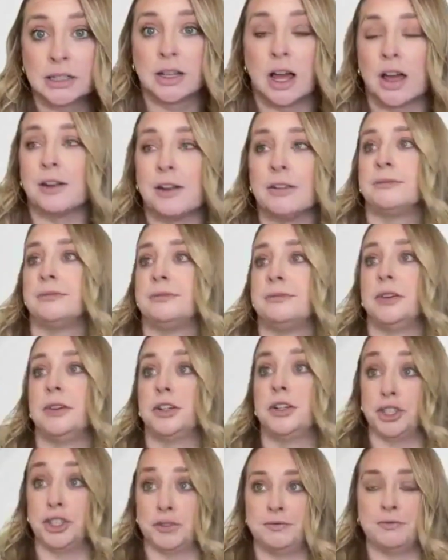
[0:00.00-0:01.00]
a lot of
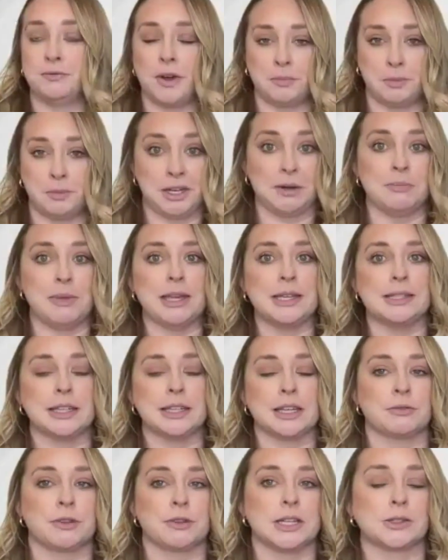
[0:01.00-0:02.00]

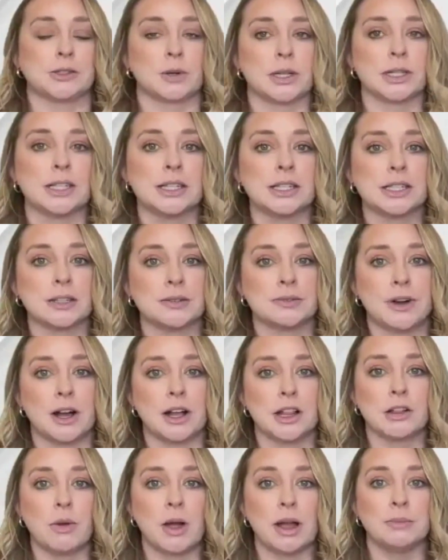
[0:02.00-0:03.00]
amazing resources and
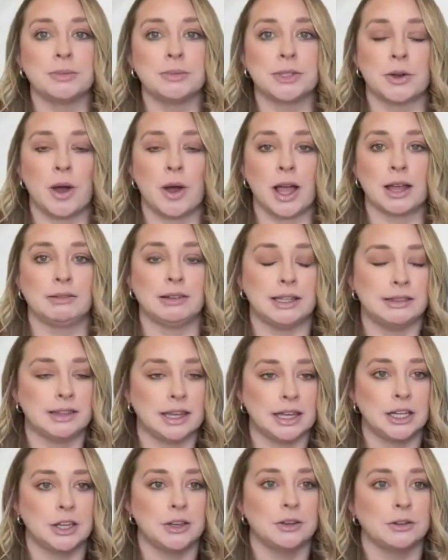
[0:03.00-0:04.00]
follow-up. So Eileen,
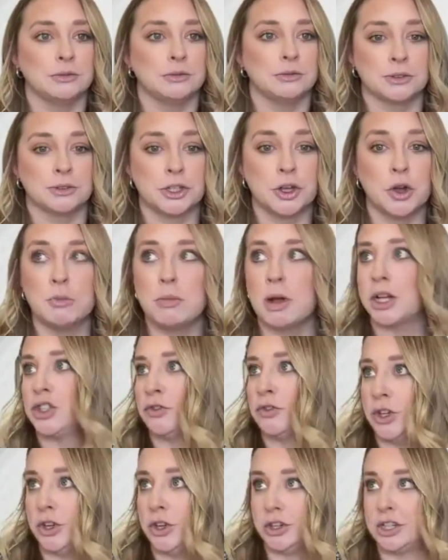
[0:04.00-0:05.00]
thank you so much
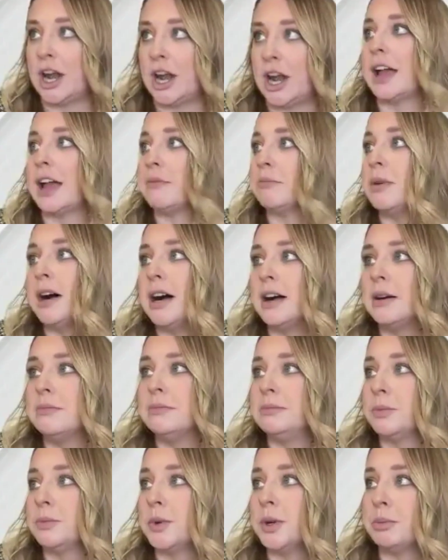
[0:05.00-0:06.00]
for your time.
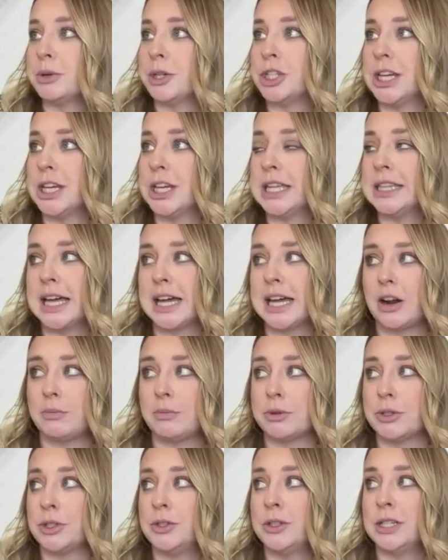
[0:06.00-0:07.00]
We appreciate that
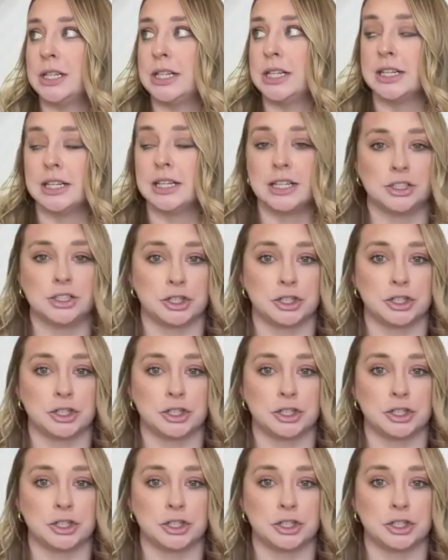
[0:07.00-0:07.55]
opportunity to